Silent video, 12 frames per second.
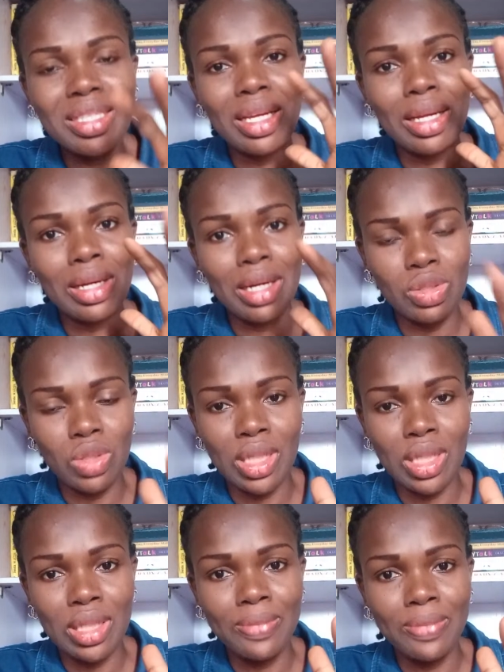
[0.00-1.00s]

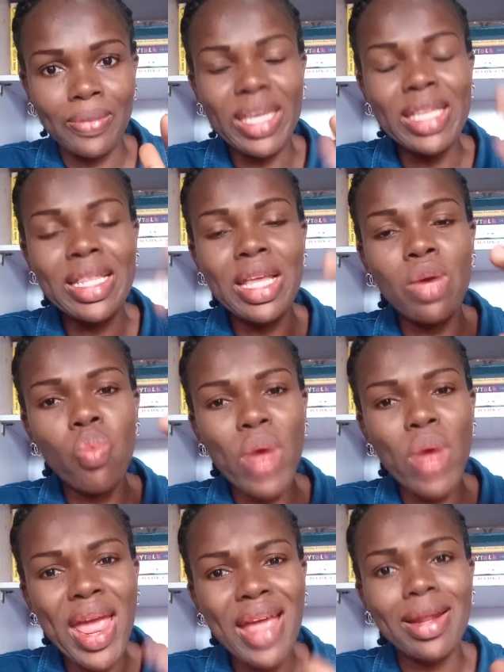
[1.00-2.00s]
gradually in a
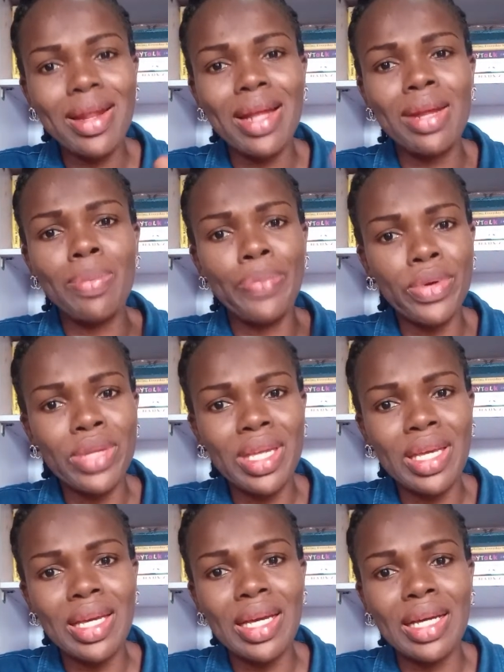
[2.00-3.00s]
way that the body
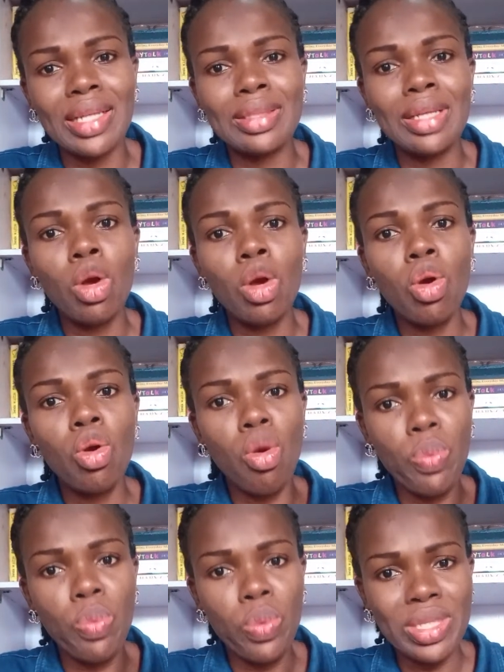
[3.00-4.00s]
can
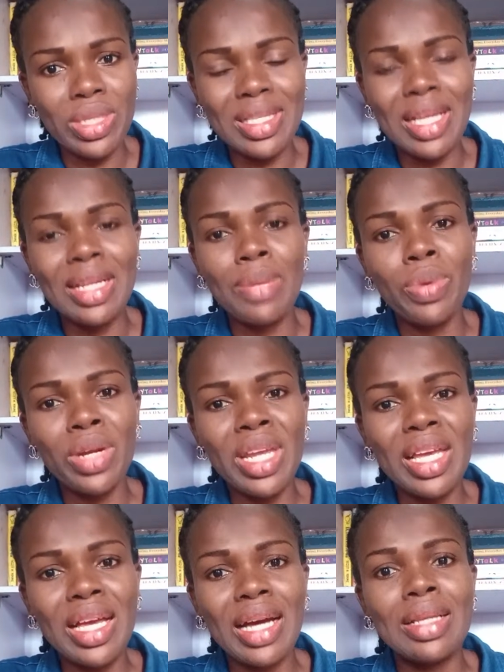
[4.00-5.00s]
cope with, that the body
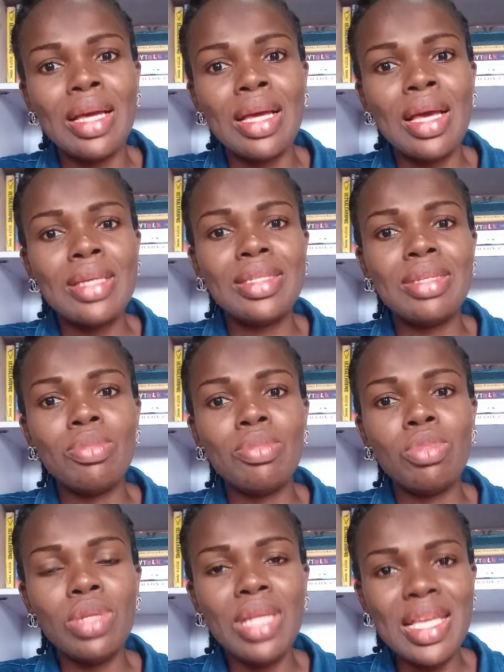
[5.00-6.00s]
can
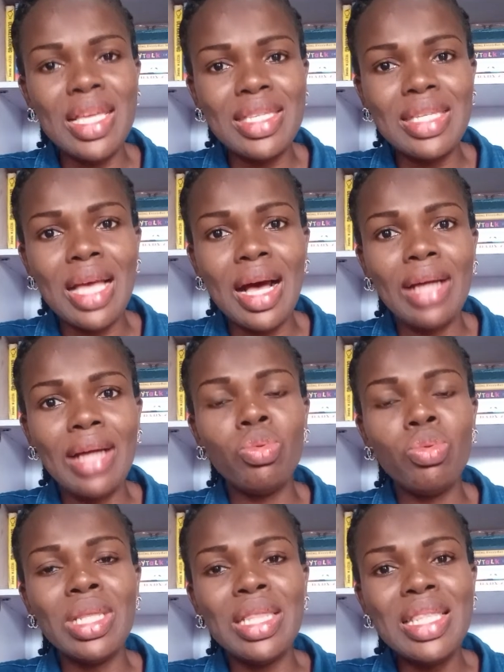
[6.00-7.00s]
stimulate the
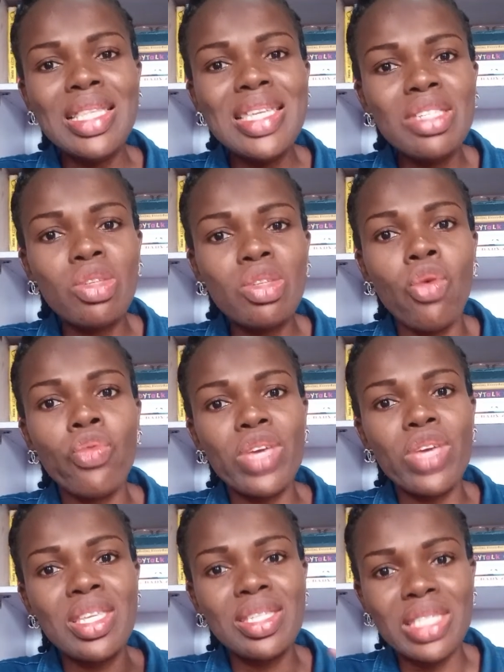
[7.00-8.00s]
release of
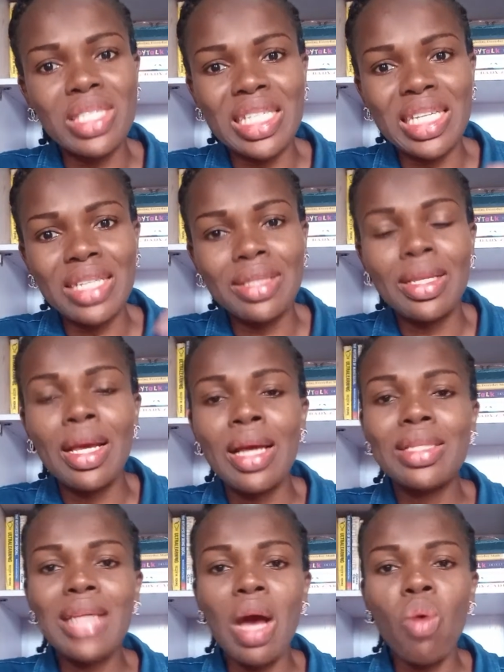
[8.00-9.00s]
insulin
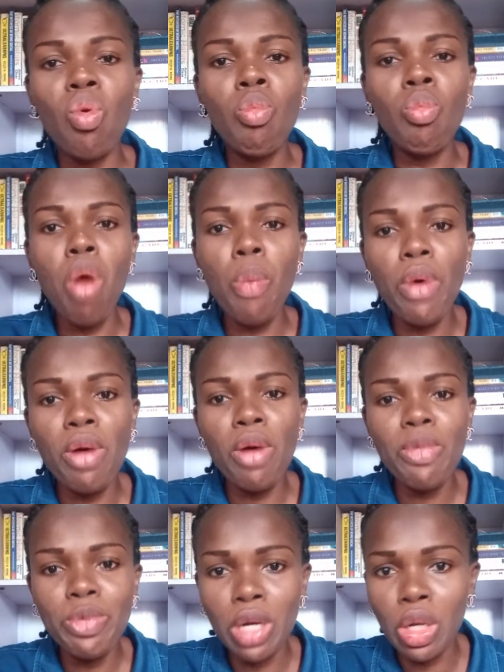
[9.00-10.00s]
that will mop up
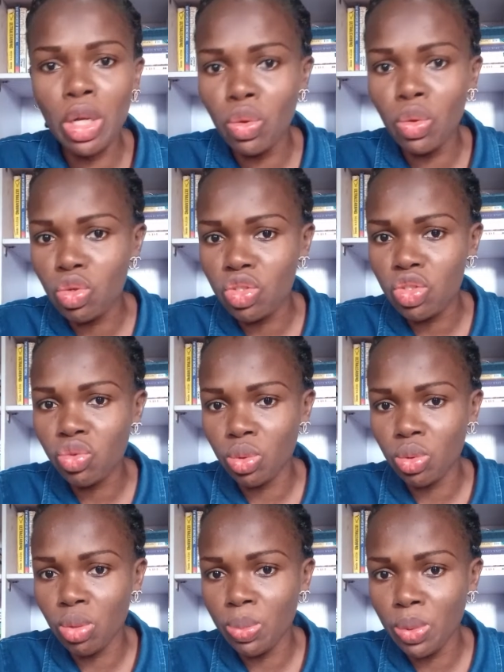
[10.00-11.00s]
glucose from
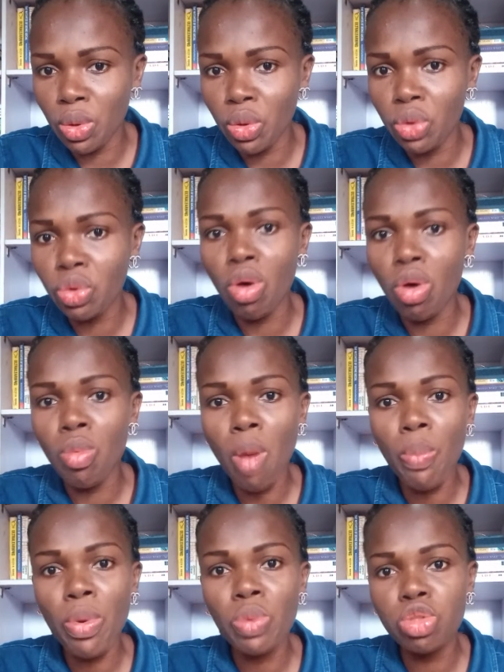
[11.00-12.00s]
your blood or mop
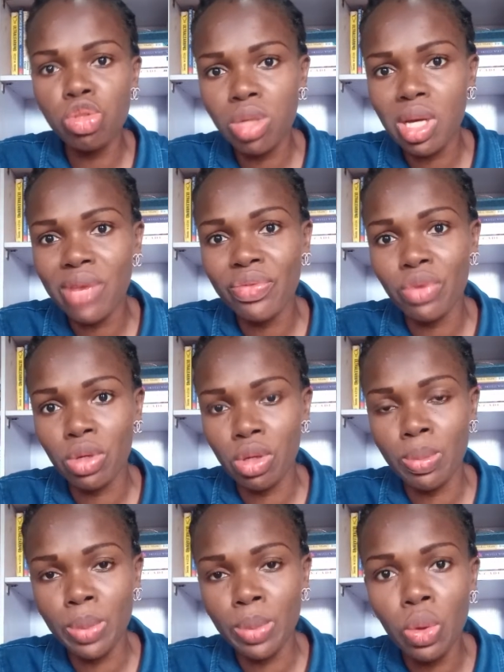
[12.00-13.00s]
up sugar from your
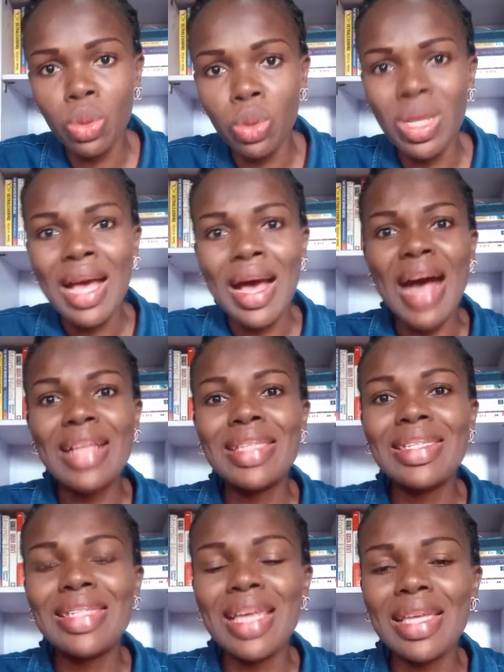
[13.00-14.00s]
blood and
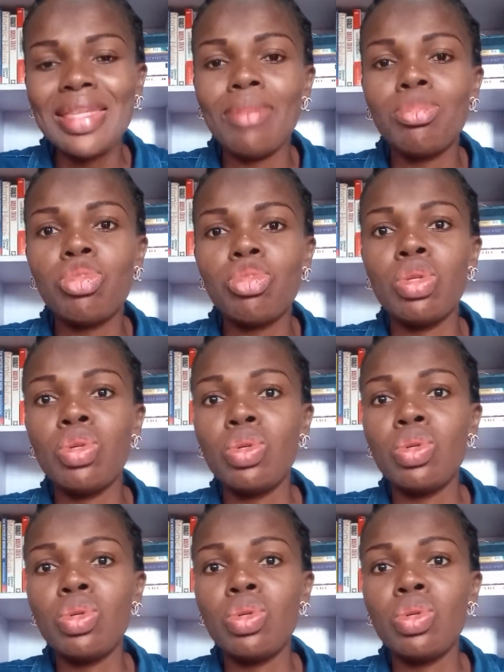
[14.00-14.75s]
take them to the